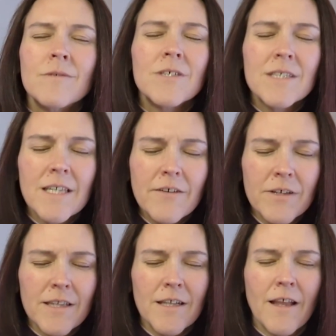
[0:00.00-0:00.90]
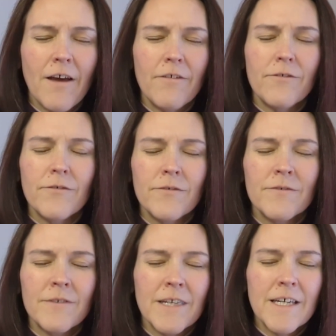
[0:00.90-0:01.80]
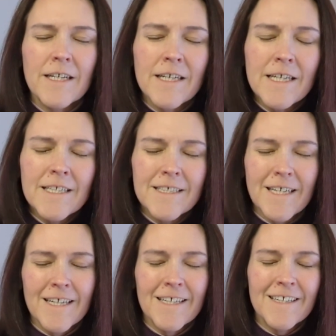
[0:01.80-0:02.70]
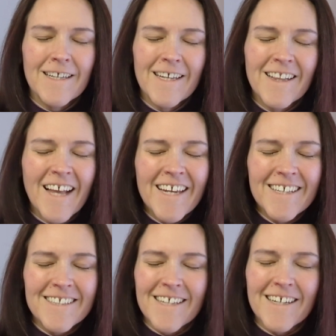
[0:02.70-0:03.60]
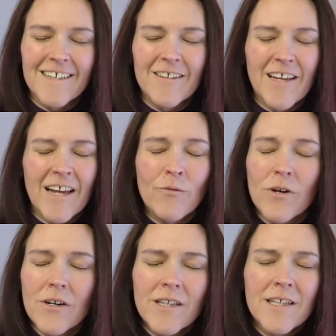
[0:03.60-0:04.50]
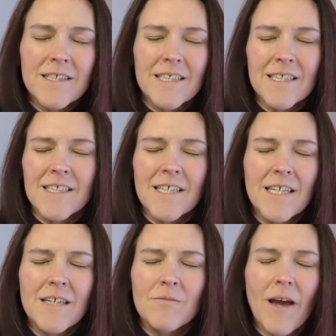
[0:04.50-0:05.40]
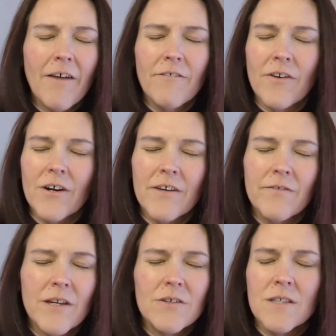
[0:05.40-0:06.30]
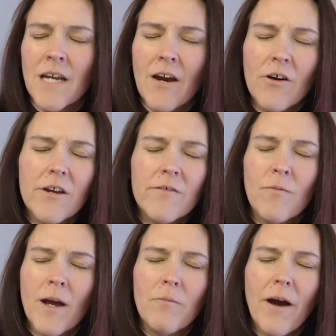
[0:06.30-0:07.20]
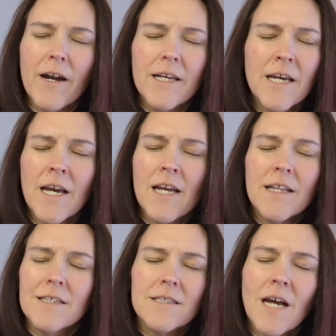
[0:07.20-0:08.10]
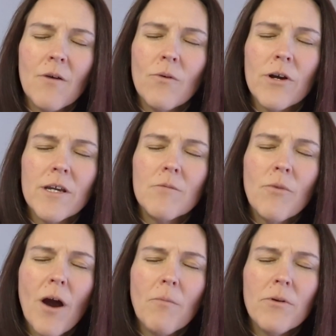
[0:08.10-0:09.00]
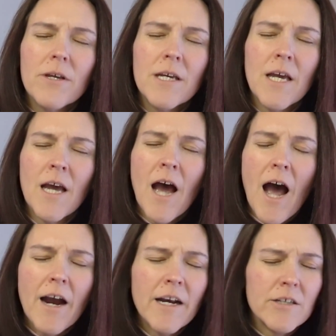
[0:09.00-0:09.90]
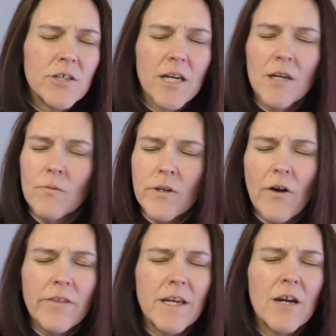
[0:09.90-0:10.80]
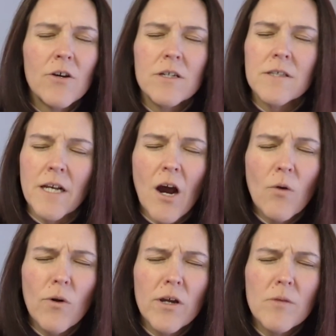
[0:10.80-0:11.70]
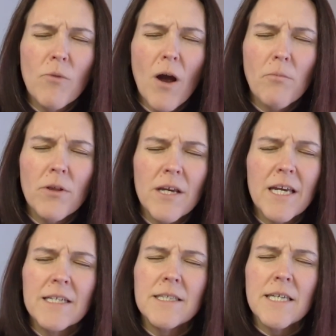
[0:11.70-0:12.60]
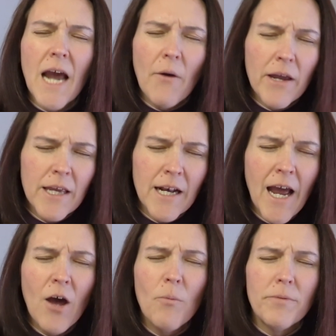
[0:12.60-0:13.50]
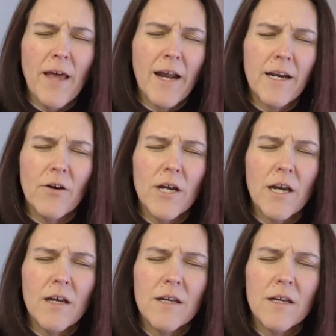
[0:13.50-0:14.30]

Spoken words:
Just give it the love. It needs it. It likes it. And we're in this. It's a team effort. If there's an area of my body that's not working properly, I'm going to check in with all the areas that are working properly and see how I can help that area.